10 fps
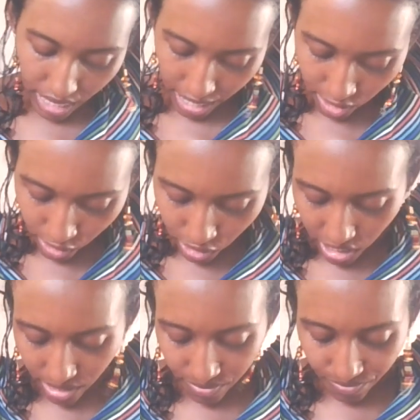the
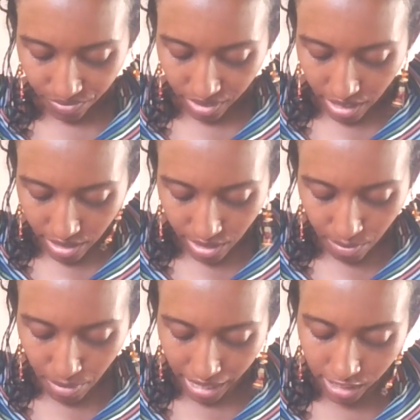energy.
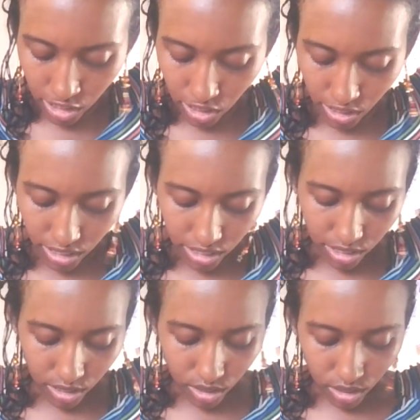The master
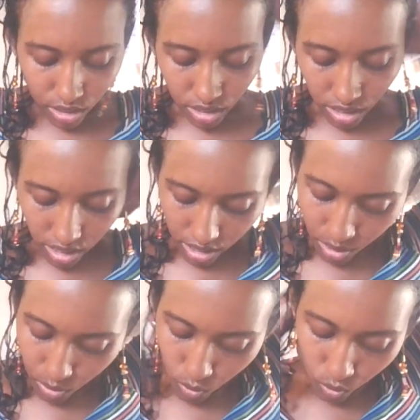
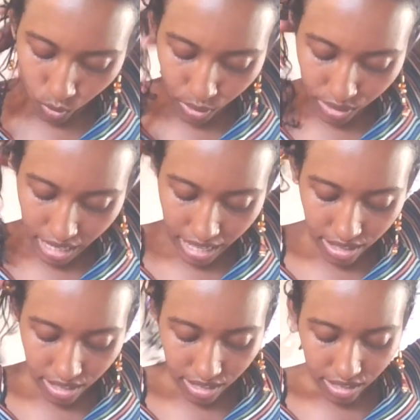will
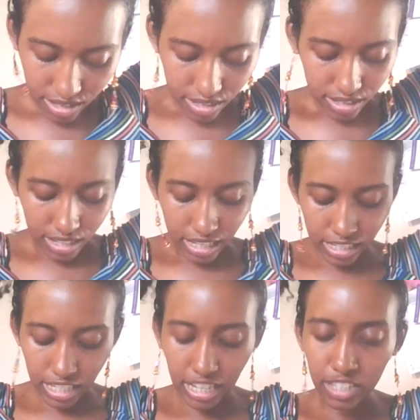then
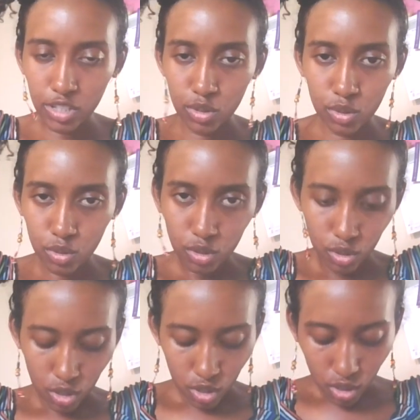continue
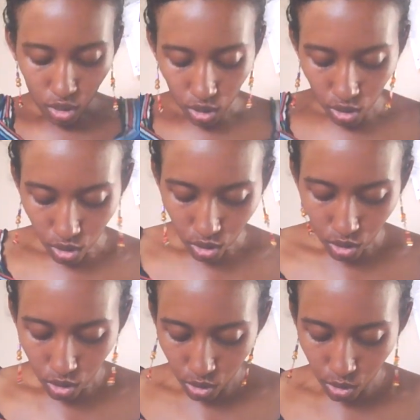
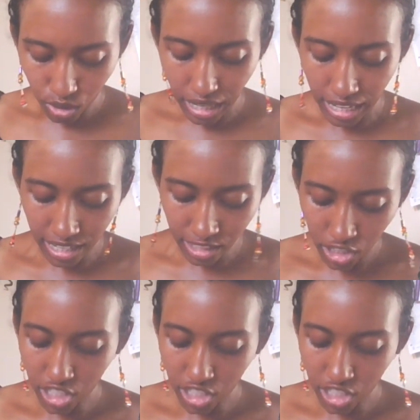through the hand